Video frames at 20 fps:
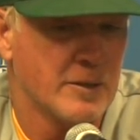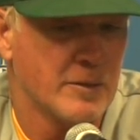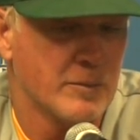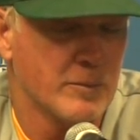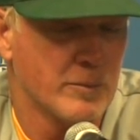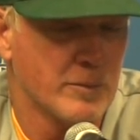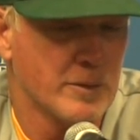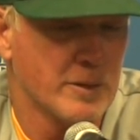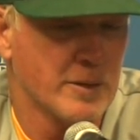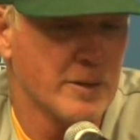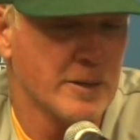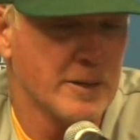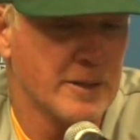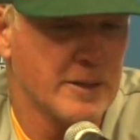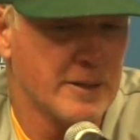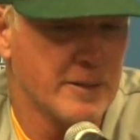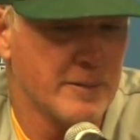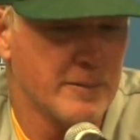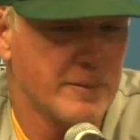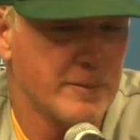
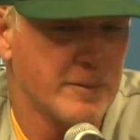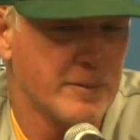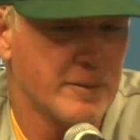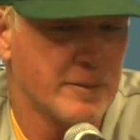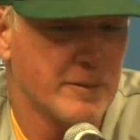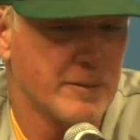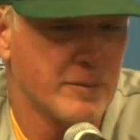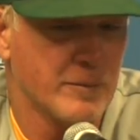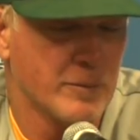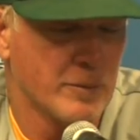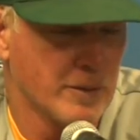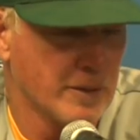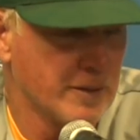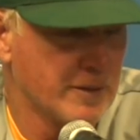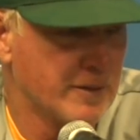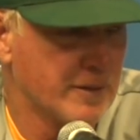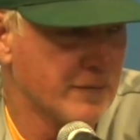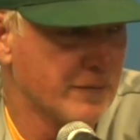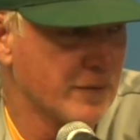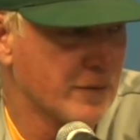really, really
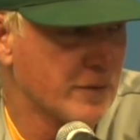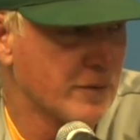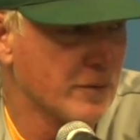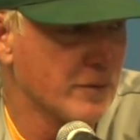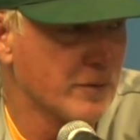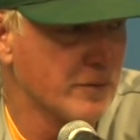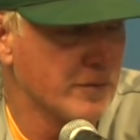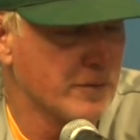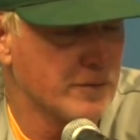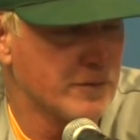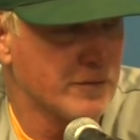difficult